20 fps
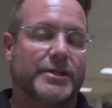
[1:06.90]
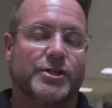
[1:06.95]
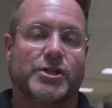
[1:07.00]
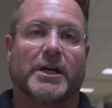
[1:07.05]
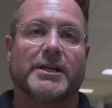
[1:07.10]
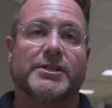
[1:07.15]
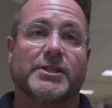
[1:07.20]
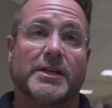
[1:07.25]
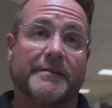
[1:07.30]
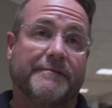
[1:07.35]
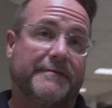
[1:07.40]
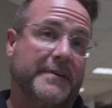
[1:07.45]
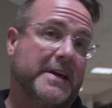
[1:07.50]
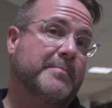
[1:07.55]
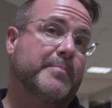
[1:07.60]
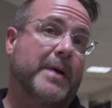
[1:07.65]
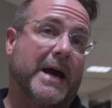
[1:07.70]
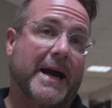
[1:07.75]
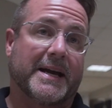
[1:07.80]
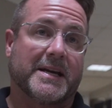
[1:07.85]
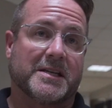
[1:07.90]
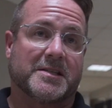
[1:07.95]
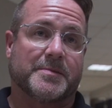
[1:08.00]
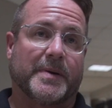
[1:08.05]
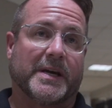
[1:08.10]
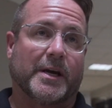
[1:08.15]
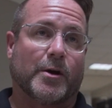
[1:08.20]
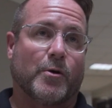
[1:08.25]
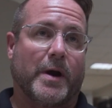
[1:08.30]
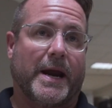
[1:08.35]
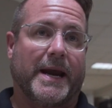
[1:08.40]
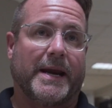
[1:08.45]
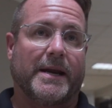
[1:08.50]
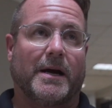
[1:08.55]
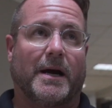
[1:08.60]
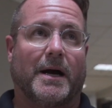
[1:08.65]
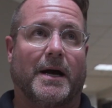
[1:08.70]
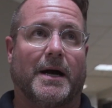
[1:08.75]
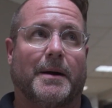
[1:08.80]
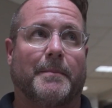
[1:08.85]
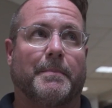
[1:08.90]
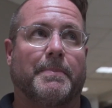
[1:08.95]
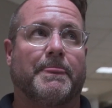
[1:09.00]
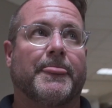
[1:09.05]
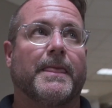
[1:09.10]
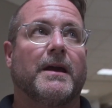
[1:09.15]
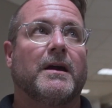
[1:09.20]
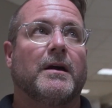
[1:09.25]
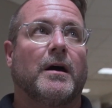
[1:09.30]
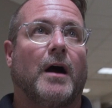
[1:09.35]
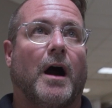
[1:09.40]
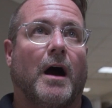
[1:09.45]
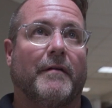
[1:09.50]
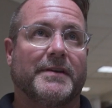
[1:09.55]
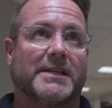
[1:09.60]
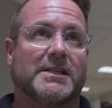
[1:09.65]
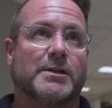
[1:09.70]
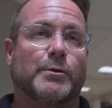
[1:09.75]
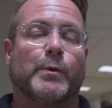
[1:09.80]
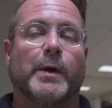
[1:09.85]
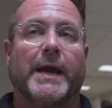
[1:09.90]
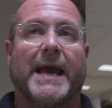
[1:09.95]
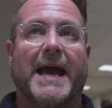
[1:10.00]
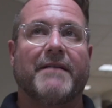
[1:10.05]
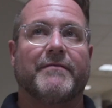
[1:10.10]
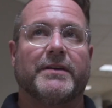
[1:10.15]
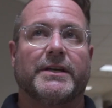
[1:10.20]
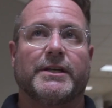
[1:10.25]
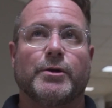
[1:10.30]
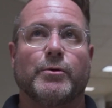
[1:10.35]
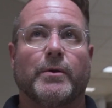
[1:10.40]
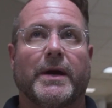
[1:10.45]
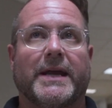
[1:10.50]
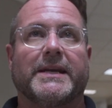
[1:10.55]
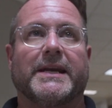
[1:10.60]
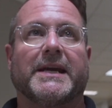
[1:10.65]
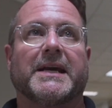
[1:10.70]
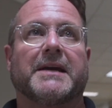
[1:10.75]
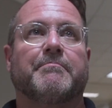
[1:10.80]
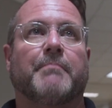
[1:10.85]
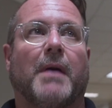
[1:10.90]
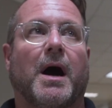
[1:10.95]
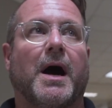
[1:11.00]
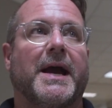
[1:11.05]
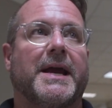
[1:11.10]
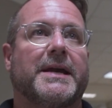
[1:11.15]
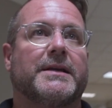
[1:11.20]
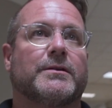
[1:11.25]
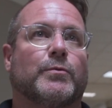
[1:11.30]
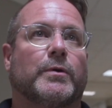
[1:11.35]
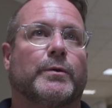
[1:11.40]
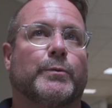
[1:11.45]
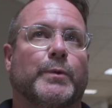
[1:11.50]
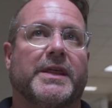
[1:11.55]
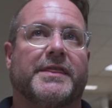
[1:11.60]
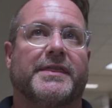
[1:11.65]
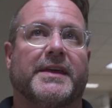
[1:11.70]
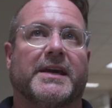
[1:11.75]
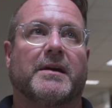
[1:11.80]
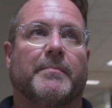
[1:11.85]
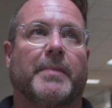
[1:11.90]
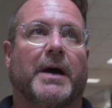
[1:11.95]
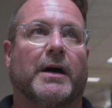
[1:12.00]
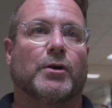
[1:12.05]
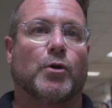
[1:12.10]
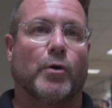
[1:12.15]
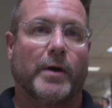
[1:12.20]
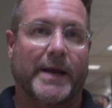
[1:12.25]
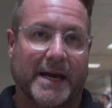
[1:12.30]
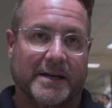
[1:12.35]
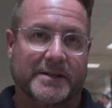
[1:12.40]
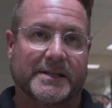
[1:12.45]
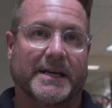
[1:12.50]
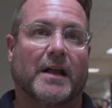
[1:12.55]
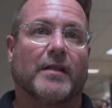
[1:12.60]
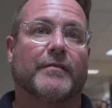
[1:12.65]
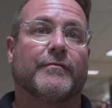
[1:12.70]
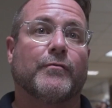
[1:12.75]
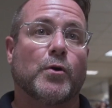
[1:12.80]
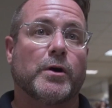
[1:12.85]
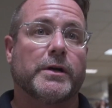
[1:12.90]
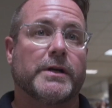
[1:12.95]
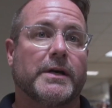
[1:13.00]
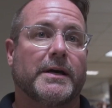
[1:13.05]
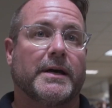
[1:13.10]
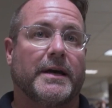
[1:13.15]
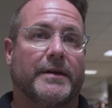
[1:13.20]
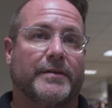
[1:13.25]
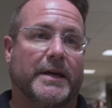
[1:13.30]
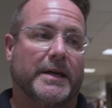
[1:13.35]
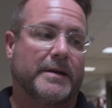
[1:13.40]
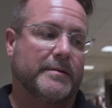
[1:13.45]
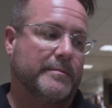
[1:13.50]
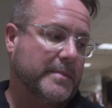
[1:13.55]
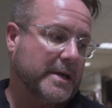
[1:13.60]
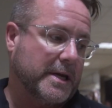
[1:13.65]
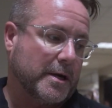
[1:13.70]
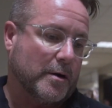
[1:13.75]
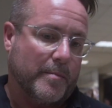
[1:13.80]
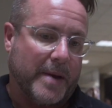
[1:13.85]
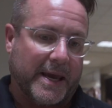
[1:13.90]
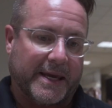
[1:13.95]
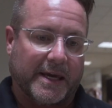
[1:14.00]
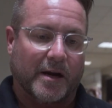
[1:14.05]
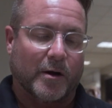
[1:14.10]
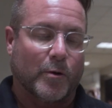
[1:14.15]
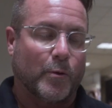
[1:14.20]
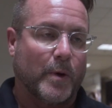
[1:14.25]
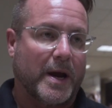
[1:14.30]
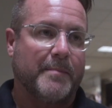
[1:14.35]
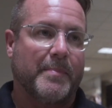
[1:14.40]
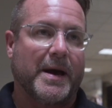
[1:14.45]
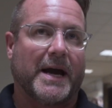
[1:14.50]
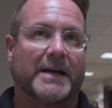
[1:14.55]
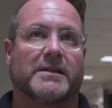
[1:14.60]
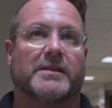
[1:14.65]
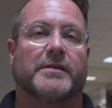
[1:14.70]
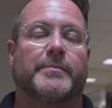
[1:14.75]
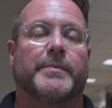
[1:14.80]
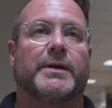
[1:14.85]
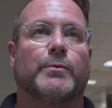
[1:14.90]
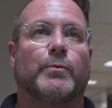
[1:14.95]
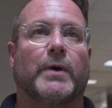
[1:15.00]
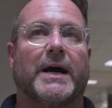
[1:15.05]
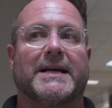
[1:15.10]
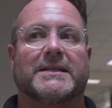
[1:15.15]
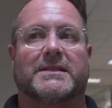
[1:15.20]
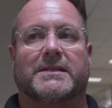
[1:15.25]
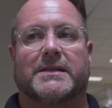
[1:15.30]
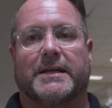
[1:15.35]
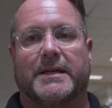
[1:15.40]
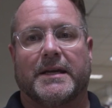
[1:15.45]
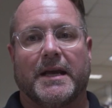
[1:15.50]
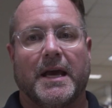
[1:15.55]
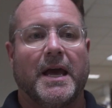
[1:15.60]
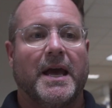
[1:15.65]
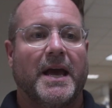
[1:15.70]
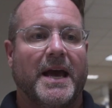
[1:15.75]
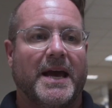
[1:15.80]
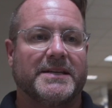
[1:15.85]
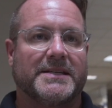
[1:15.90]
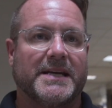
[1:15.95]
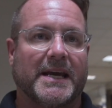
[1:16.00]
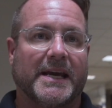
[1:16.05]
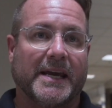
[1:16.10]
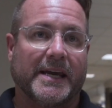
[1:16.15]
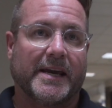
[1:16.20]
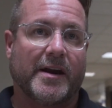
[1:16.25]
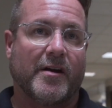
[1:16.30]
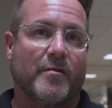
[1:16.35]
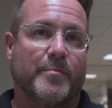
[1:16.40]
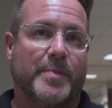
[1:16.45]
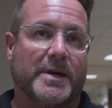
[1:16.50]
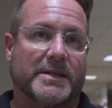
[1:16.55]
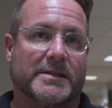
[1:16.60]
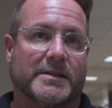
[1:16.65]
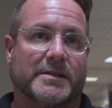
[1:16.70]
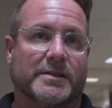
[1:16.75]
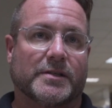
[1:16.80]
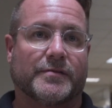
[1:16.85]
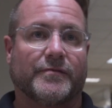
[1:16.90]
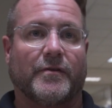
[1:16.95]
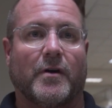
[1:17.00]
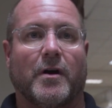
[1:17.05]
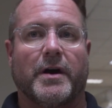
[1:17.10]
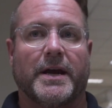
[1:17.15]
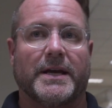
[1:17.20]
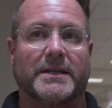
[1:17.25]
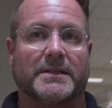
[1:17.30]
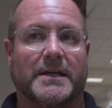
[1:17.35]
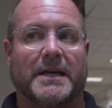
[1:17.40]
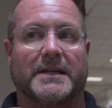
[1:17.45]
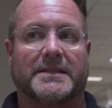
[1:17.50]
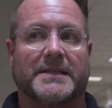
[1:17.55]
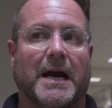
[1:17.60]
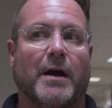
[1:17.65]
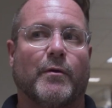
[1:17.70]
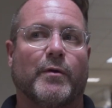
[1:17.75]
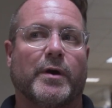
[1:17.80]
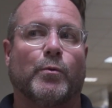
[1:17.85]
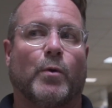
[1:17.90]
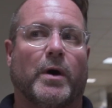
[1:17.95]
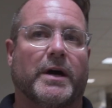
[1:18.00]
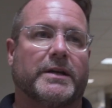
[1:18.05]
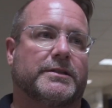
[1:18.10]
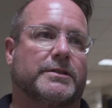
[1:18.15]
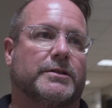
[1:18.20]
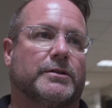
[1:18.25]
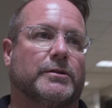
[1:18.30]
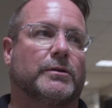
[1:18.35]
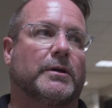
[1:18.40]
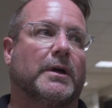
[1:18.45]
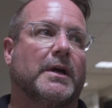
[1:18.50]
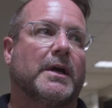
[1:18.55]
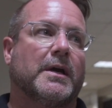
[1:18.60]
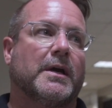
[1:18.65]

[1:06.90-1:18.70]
The judging feedback has been great. Obviously, we have a new ending in mind when we think about going out to California and then, you know, making our way back to the Midwest and taking care of business as far as how we want to